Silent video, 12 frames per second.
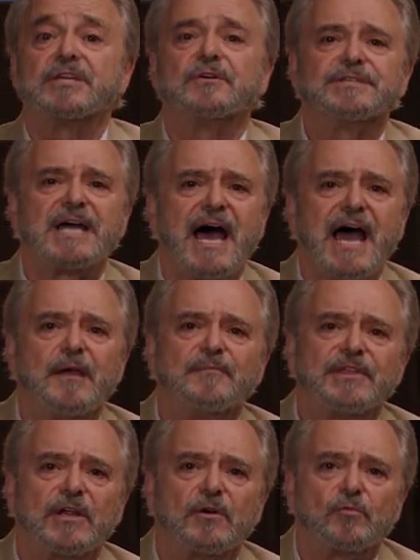their
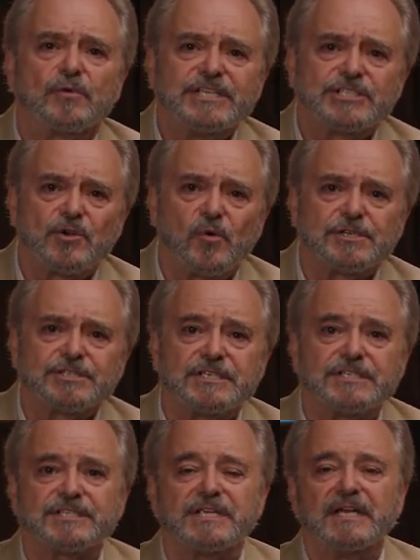time, their
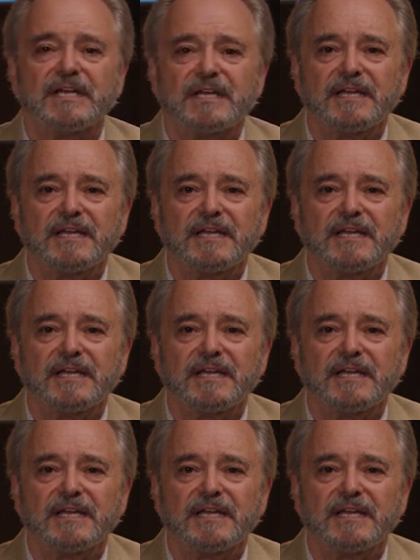resources,